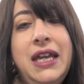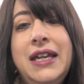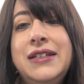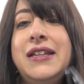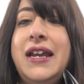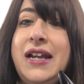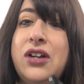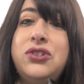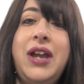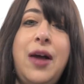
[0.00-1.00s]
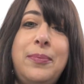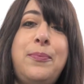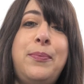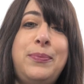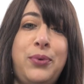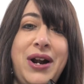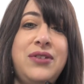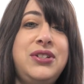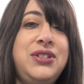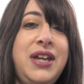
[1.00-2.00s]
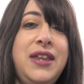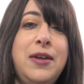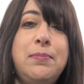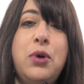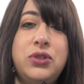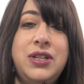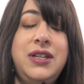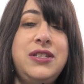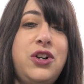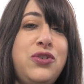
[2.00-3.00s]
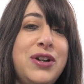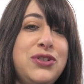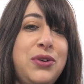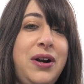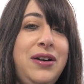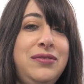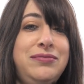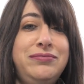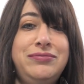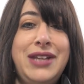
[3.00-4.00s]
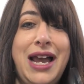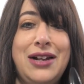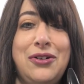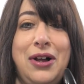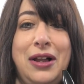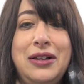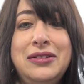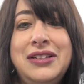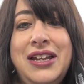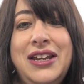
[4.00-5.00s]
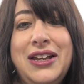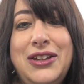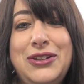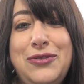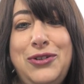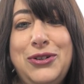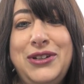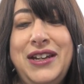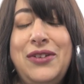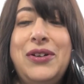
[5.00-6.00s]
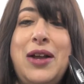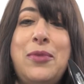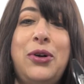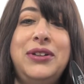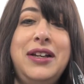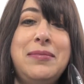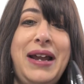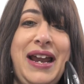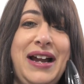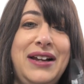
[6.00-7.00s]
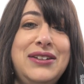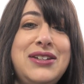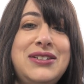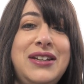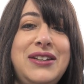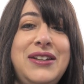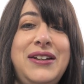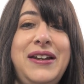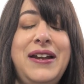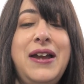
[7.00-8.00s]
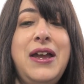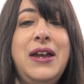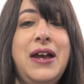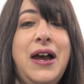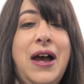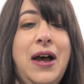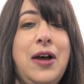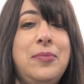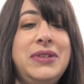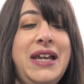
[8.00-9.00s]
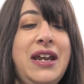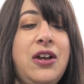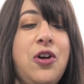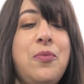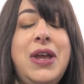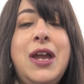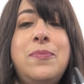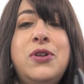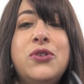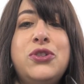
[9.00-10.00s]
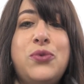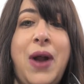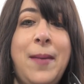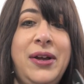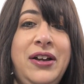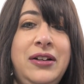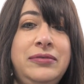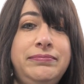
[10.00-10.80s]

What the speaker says: is, and actually I'm proud to say that most of these are drugstore, not all, because if you see what I'm holding in my hand, this is the Lancome Hypnose Drama.